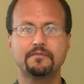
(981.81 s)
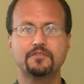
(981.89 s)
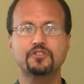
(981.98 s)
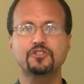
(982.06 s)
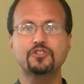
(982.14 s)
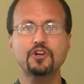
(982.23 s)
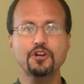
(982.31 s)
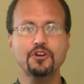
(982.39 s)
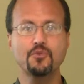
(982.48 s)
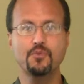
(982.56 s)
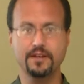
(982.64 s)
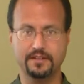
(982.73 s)

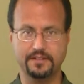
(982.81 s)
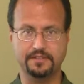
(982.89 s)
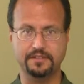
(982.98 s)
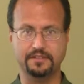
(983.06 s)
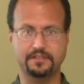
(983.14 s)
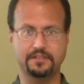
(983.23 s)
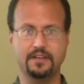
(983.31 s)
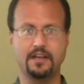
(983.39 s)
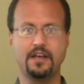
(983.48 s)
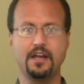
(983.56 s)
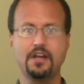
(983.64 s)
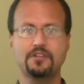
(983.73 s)
certain witnesses
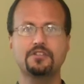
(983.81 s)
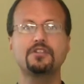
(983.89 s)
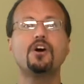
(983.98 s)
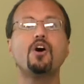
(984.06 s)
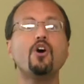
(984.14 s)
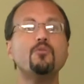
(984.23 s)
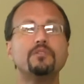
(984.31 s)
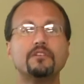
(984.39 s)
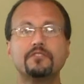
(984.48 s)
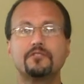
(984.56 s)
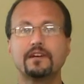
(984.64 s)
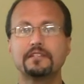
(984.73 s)
to the hope
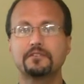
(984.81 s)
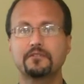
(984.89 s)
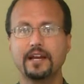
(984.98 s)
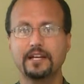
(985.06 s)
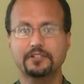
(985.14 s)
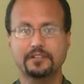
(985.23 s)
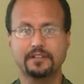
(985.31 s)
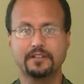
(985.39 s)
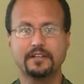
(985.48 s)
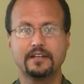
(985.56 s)
of the resurrection,